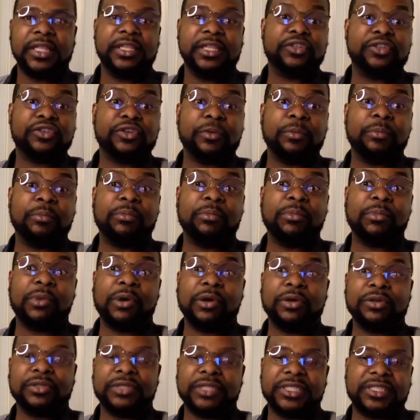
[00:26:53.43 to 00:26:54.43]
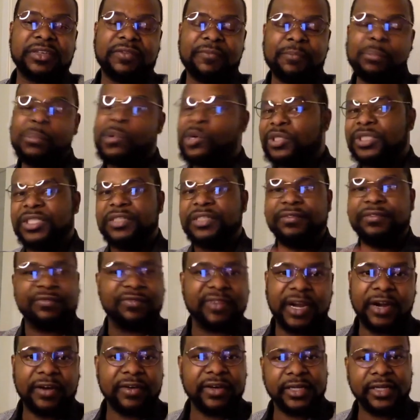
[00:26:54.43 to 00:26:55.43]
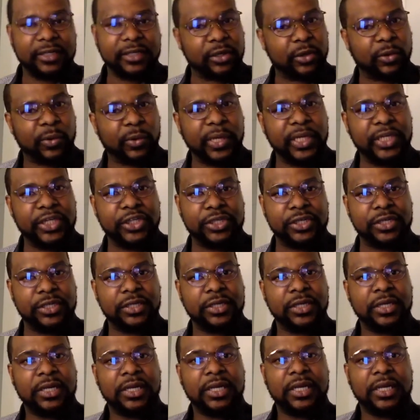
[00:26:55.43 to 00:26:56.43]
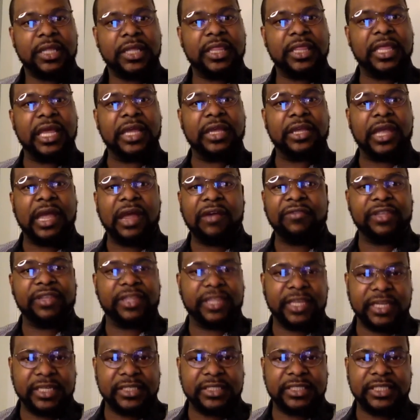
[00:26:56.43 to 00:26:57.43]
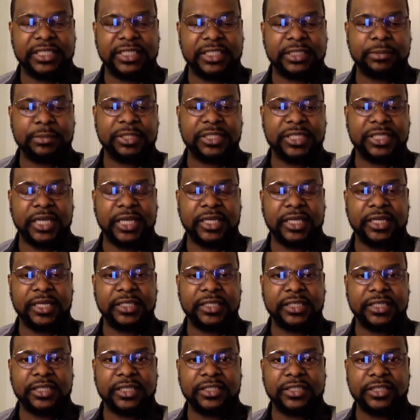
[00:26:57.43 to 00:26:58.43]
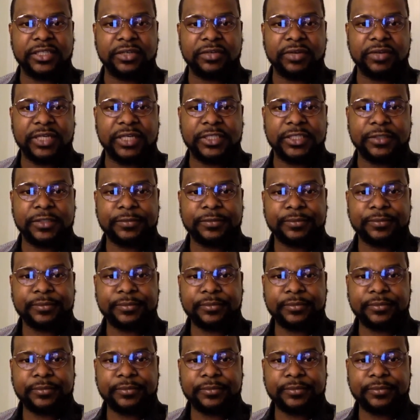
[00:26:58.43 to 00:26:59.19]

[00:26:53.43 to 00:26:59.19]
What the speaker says: It's a multivariate equation that everything needs to be taken into consideration.